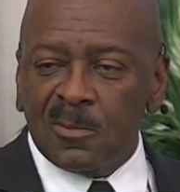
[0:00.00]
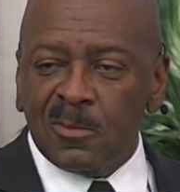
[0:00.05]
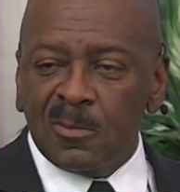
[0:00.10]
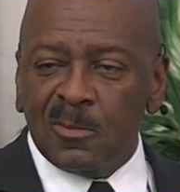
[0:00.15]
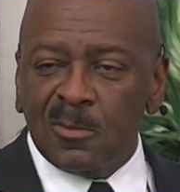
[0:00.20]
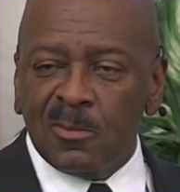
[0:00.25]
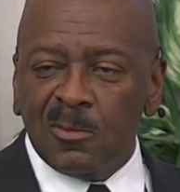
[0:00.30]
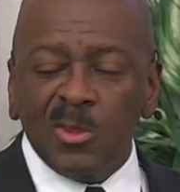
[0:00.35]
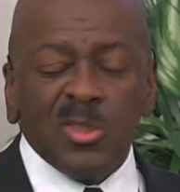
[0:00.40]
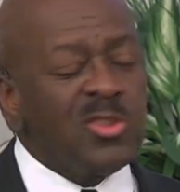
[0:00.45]

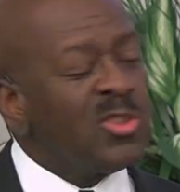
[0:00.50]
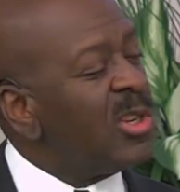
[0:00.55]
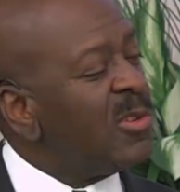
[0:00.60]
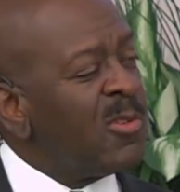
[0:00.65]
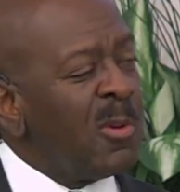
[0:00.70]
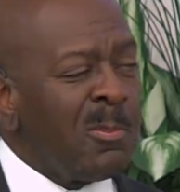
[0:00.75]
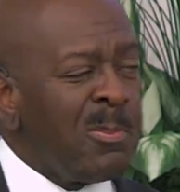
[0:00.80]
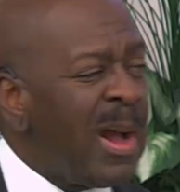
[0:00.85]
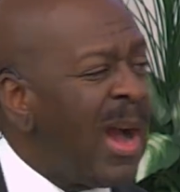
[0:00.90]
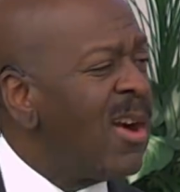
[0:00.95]
We serve a
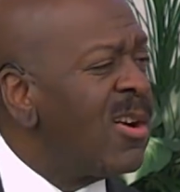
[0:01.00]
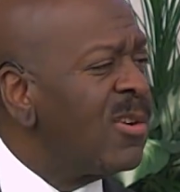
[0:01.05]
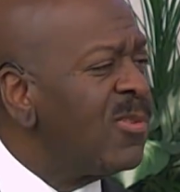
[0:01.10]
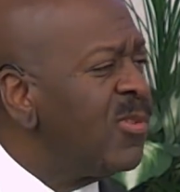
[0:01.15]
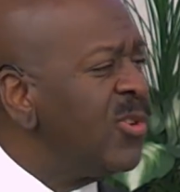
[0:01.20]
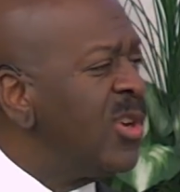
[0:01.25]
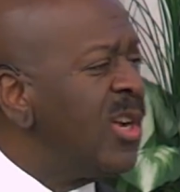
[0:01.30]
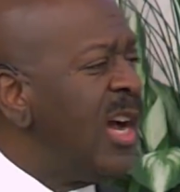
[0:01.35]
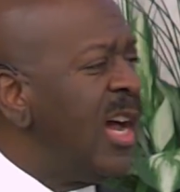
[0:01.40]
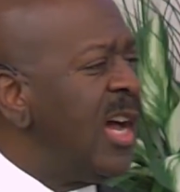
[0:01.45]
powerful
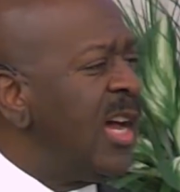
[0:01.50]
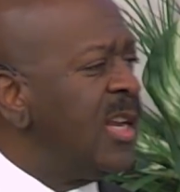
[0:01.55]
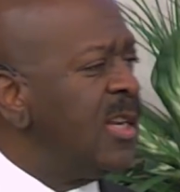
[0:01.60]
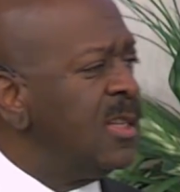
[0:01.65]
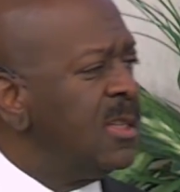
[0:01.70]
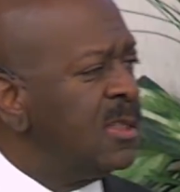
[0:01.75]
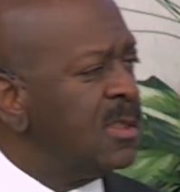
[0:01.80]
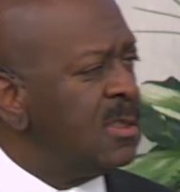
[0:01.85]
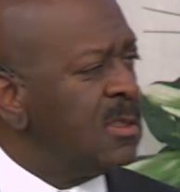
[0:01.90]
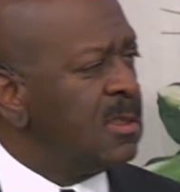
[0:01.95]
God,
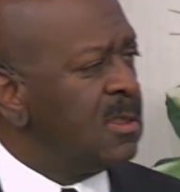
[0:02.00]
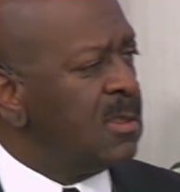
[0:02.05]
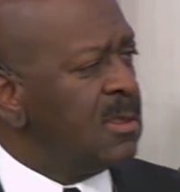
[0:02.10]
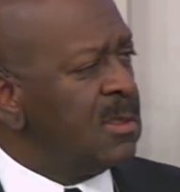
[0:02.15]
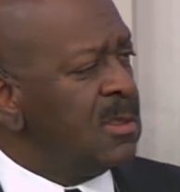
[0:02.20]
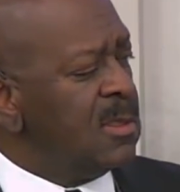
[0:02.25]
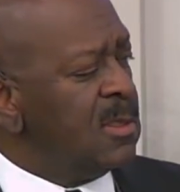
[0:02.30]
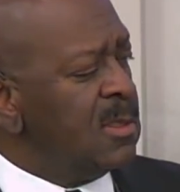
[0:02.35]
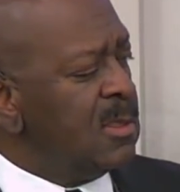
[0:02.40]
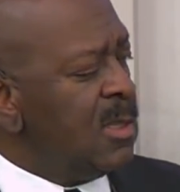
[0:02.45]

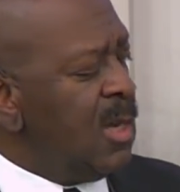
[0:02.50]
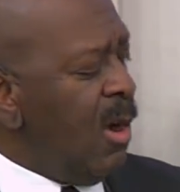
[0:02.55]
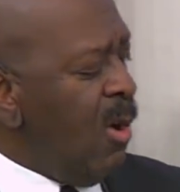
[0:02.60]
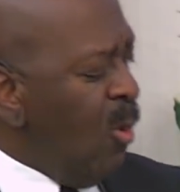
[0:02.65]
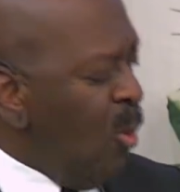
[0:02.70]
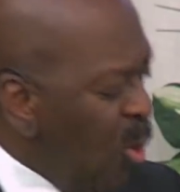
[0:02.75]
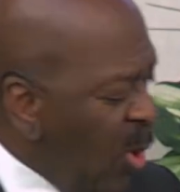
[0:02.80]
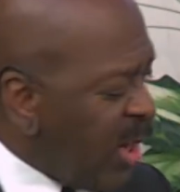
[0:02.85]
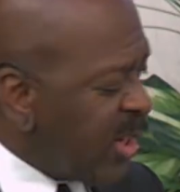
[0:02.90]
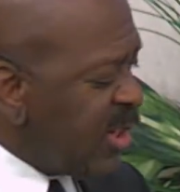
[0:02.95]
a
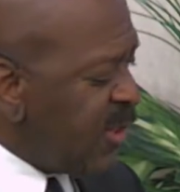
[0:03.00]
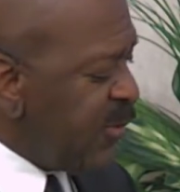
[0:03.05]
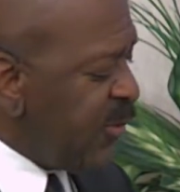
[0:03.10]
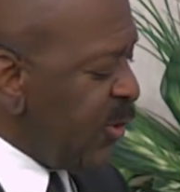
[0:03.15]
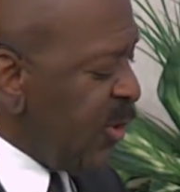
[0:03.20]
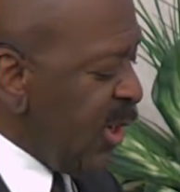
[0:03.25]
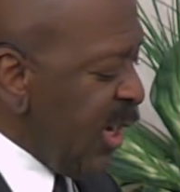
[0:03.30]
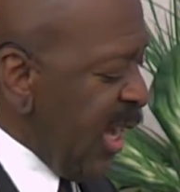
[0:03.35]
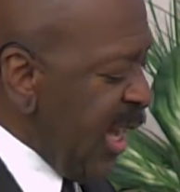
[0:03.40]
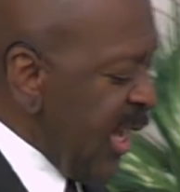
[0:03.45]
wonderful
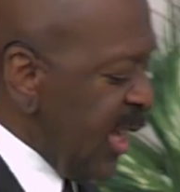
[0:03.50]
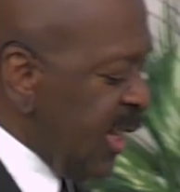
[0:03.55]
God,